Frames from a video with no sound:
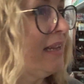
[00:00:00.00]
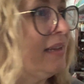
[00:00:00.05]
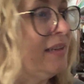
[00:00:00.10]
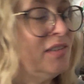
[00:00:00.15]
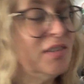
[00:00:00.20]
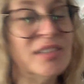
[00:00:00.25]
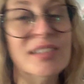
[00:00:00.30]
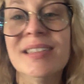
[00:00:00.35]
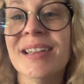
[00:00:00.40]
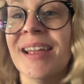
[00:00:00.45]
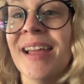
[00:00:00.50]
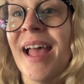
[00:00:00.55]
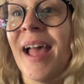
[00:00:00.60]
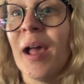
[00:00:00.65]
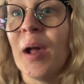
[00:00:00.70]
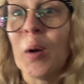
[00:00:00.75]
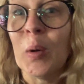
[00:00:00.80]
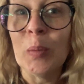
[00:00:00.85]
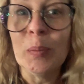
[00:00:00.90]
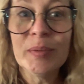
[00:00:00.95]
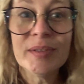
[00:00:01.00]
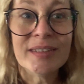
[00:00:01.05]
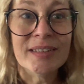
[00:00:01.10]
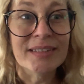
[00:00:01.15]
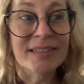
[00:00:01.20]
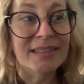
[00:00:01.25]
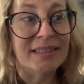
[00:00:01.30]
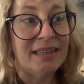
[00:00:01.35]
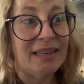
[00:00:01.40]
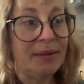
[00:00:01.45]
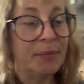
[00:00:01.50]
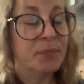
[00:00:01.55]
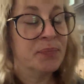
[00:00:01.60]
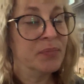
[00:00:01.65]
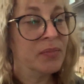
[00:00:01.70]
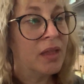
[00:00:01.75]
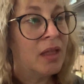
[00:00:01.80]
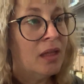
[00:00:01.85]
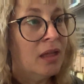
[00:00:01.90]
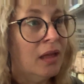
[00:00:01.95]
it just helps, doesn't it?
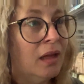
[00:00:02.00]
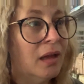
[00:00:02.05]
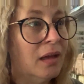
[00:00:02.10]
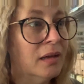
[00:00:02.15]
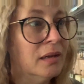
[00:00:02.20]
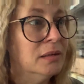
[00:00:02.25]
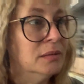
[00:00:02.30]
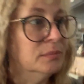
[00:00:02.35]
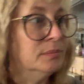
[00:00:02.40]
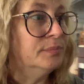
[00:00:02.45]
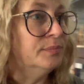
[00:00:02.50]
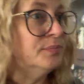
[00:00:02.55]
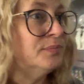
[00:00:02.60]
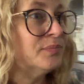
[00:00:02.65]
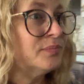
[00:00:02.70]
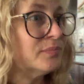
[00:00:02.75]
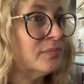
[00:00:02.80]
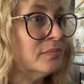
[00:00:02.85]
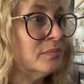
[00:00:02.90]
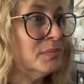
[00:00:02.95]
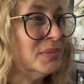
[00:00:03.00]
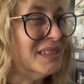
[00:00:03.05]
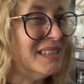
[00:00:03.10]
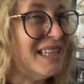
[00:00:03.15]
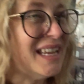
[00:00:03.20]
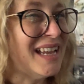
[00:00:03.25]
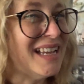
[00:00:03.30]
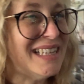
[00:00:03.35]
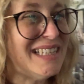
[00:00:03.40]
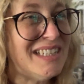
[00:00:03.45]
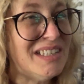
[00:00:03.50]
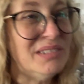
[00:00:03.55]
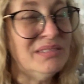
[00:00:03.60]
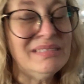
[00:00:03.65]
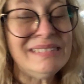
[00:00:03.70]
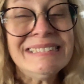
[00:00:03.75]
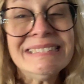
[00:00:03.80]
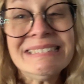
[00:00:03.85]
Um, but yeah, I don't,